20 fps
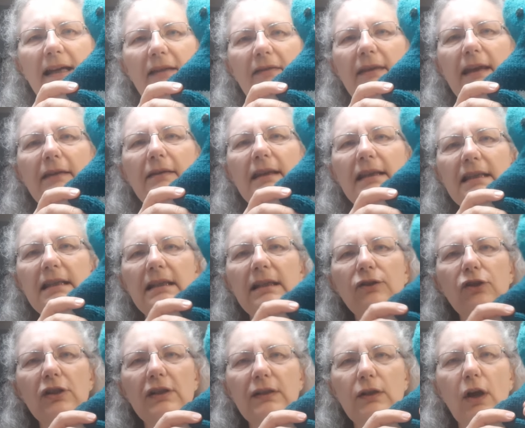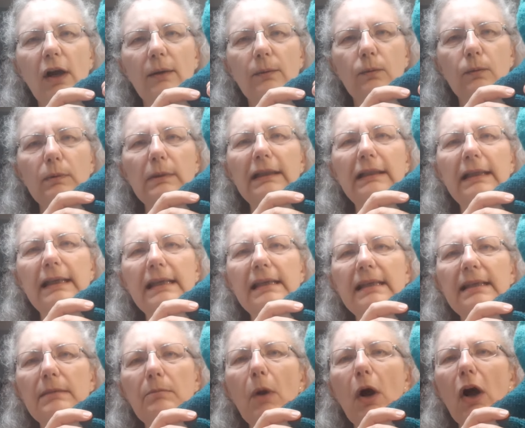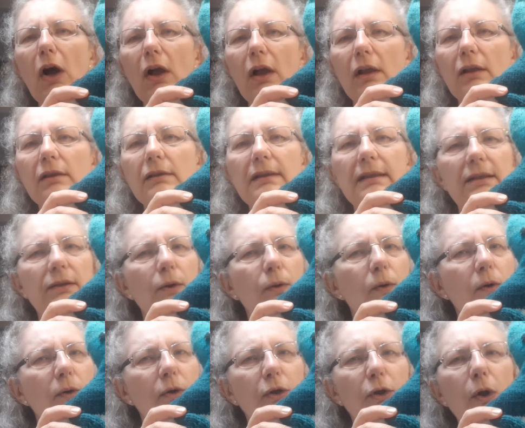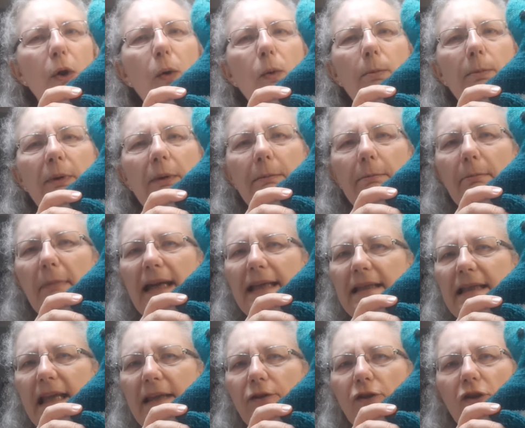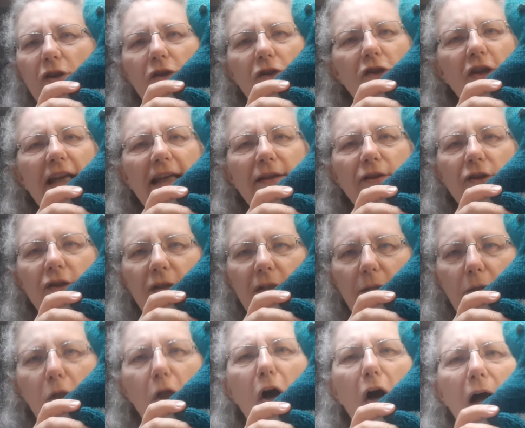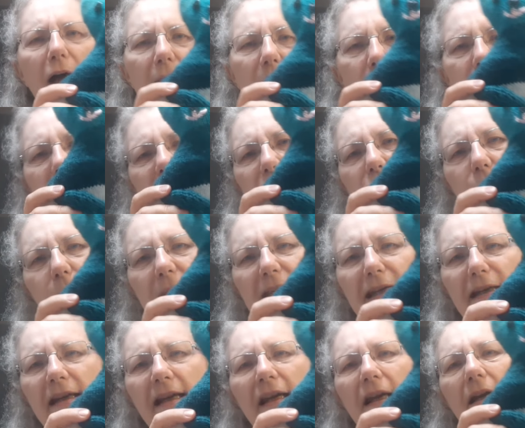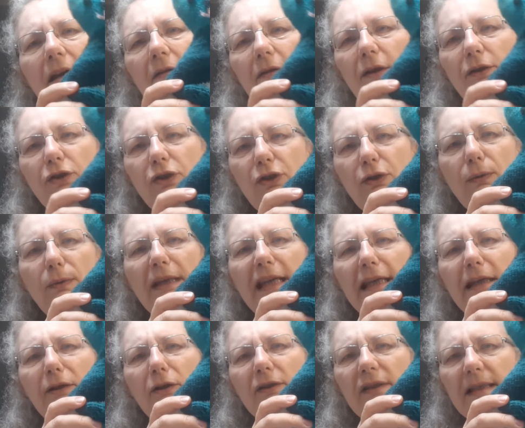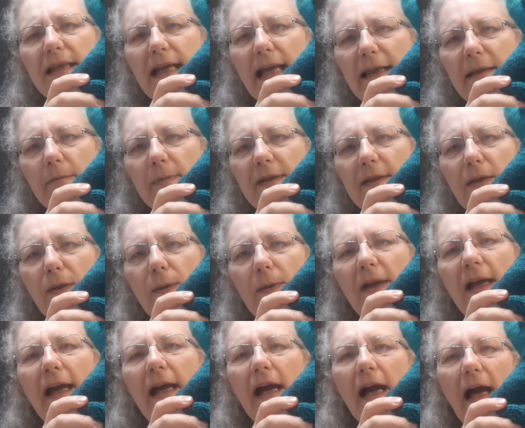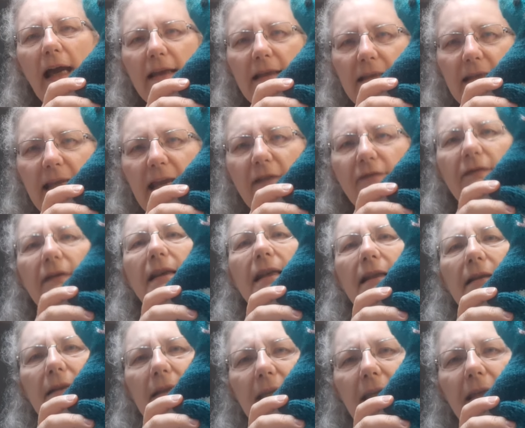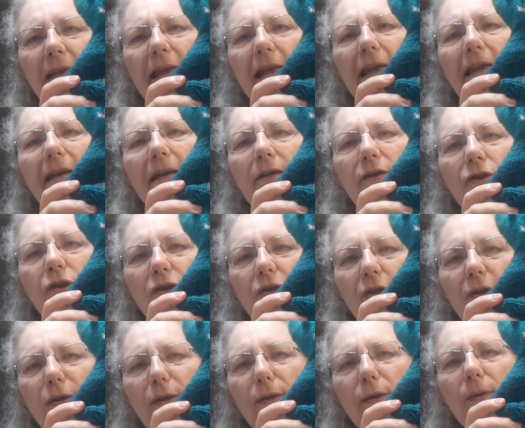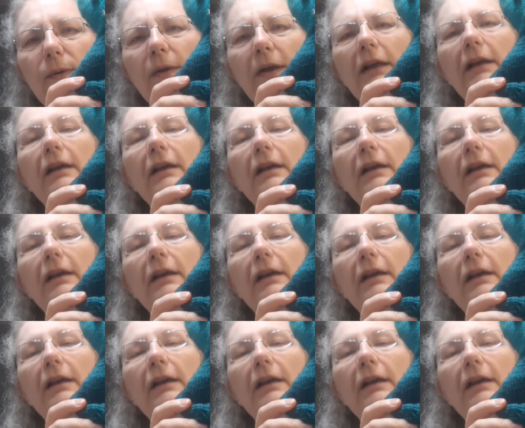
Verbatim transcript: then the stitches got really small. So nope, my tension changed a lot between the two needle types. So I definitely needed to